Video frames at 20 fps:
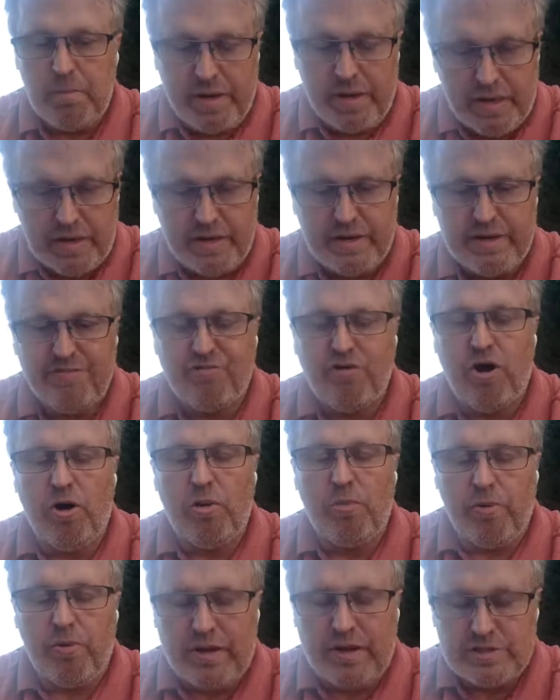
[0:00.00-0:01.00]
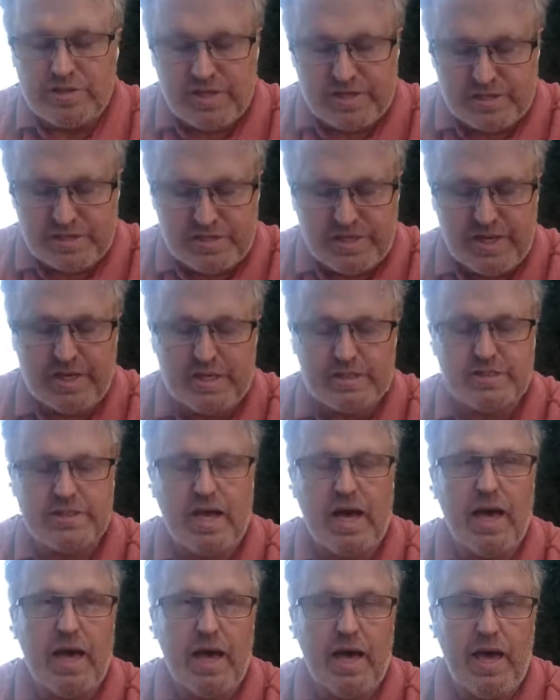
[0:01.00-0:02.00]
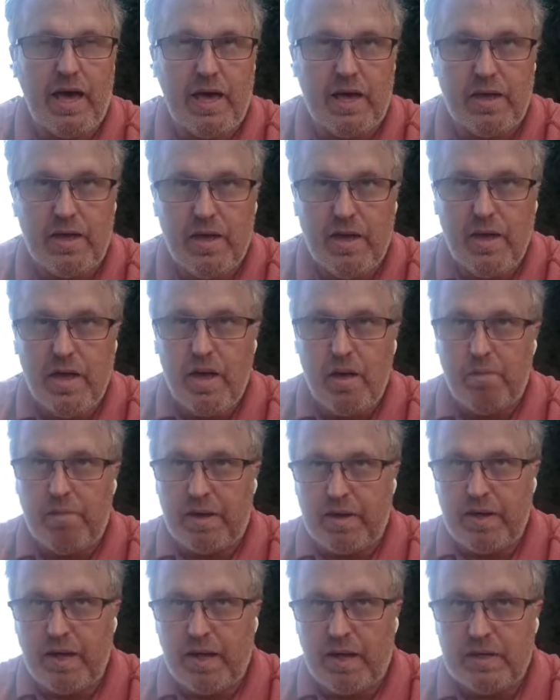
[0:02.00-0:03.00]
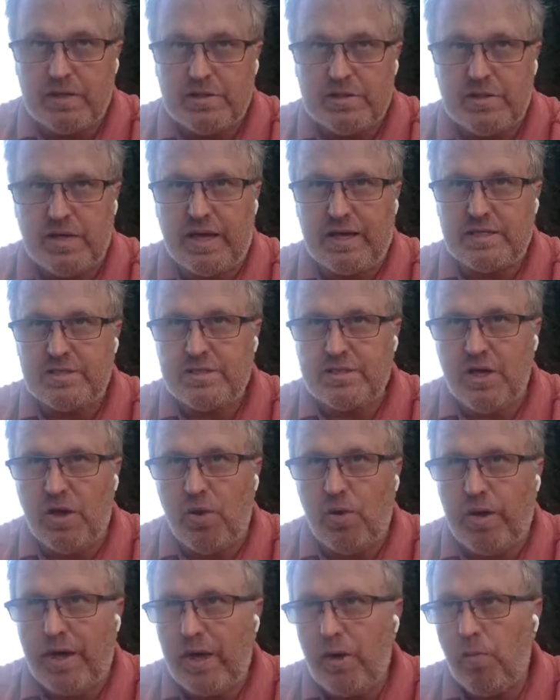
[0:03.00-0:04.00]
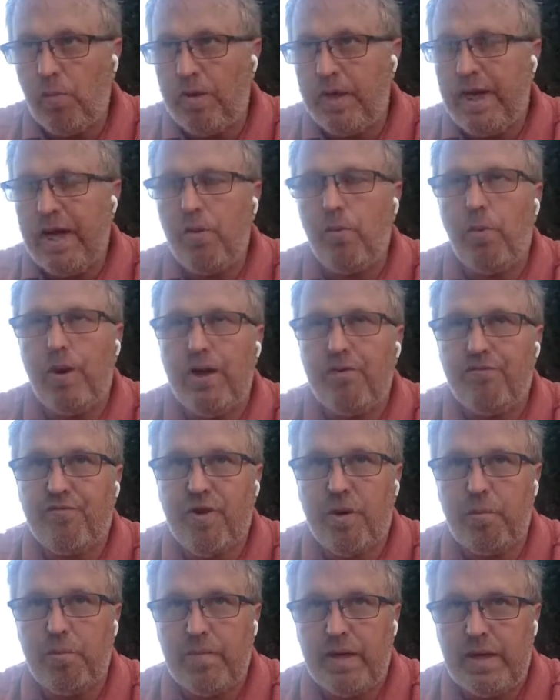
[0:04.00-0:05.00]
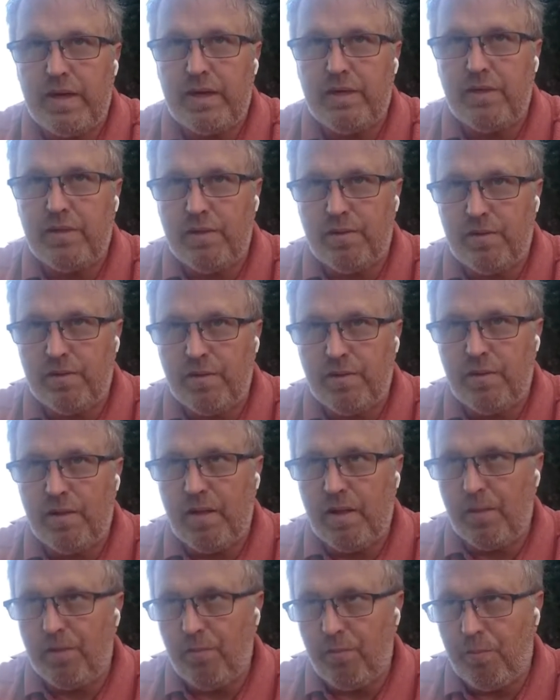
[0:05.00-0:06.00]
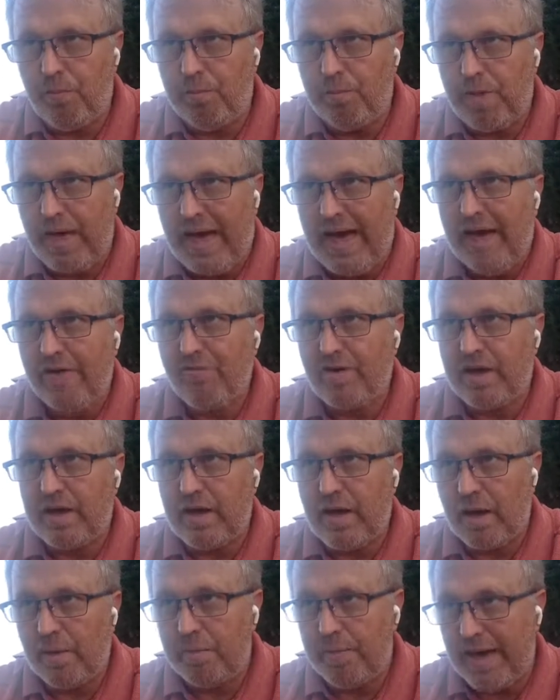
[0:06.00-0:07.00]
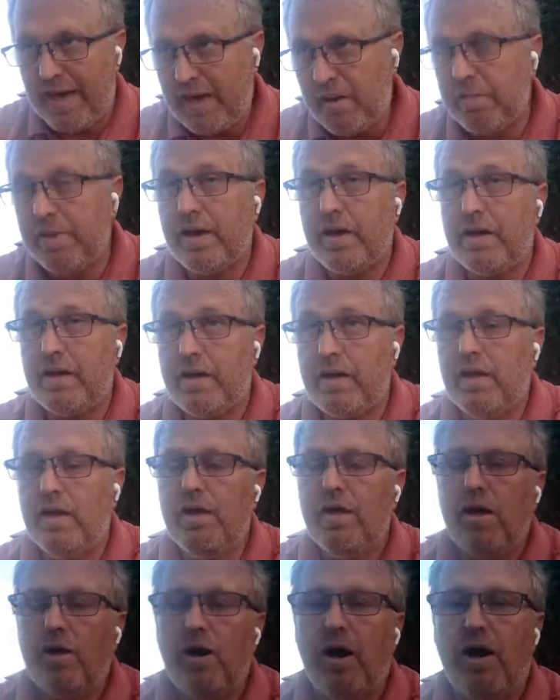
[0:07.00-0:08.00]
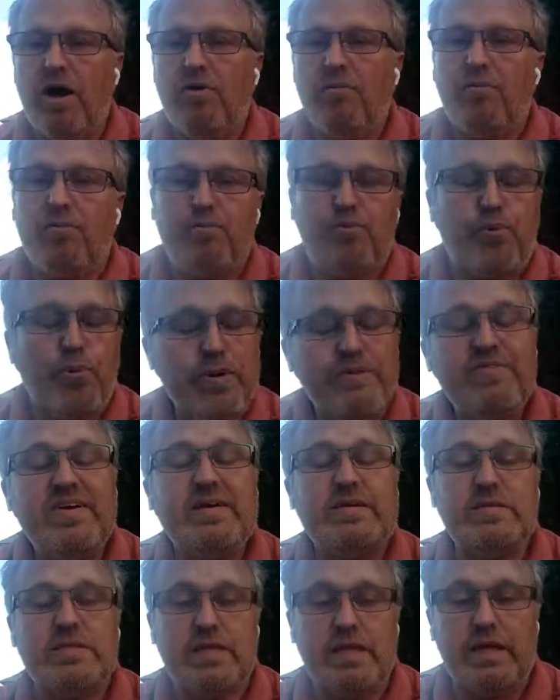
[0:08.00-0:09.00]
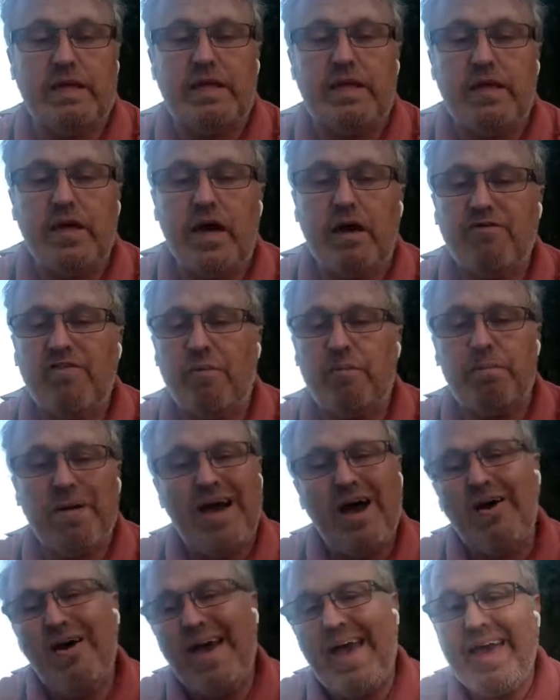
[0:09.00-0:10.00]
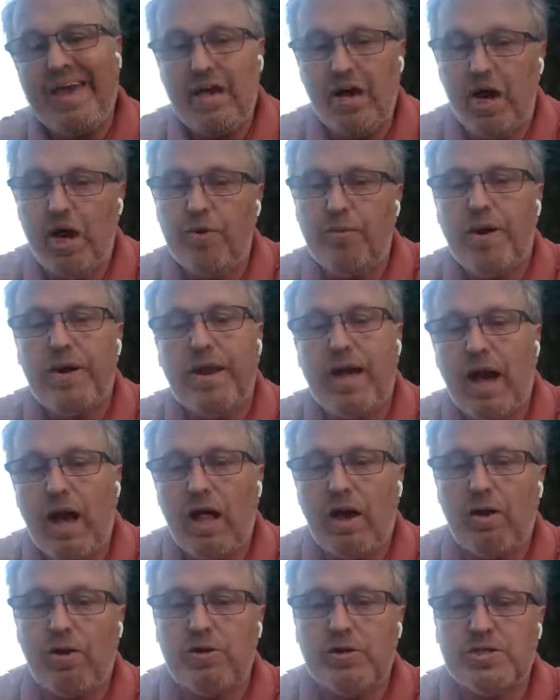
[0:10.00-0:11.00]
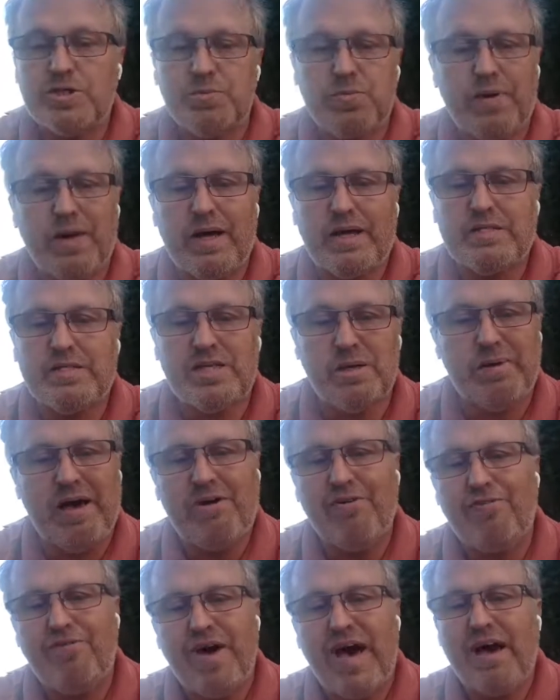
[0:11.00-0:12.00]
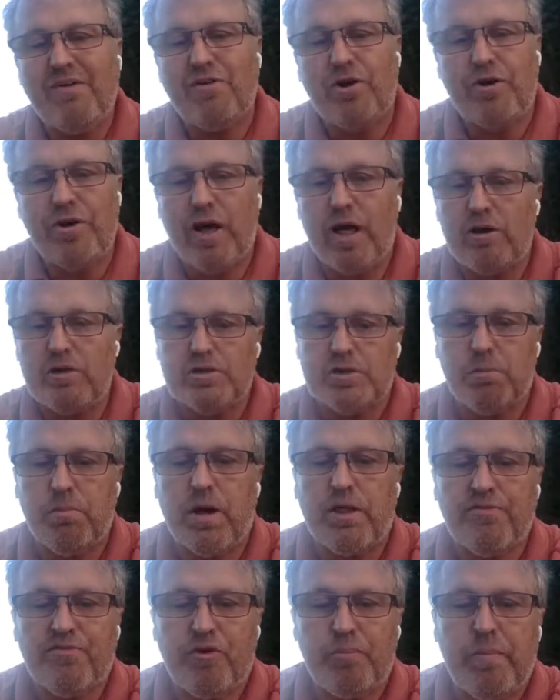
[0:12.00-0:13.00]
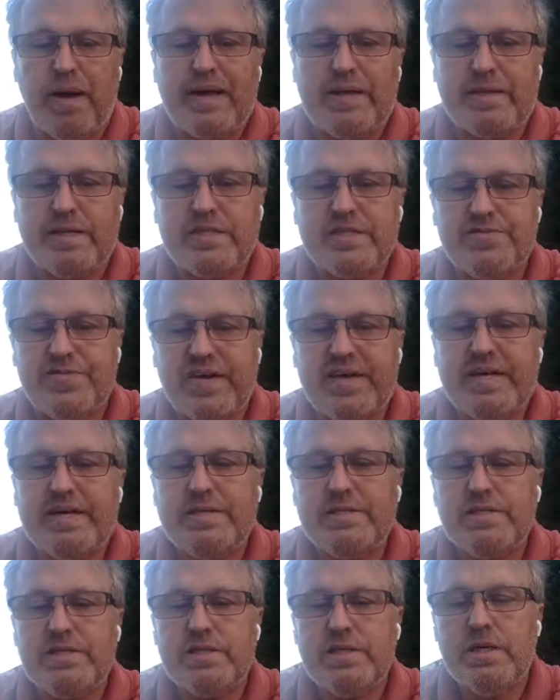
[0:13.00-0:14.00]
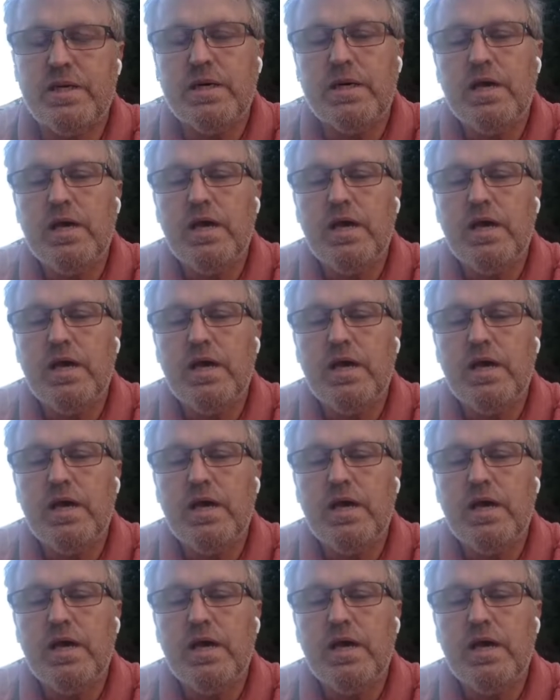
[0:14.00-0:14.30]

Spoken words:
am in the default process. Yes, because yes, so it went from me having a payment previously of about $800 plus about $500 a month for maintenance fees,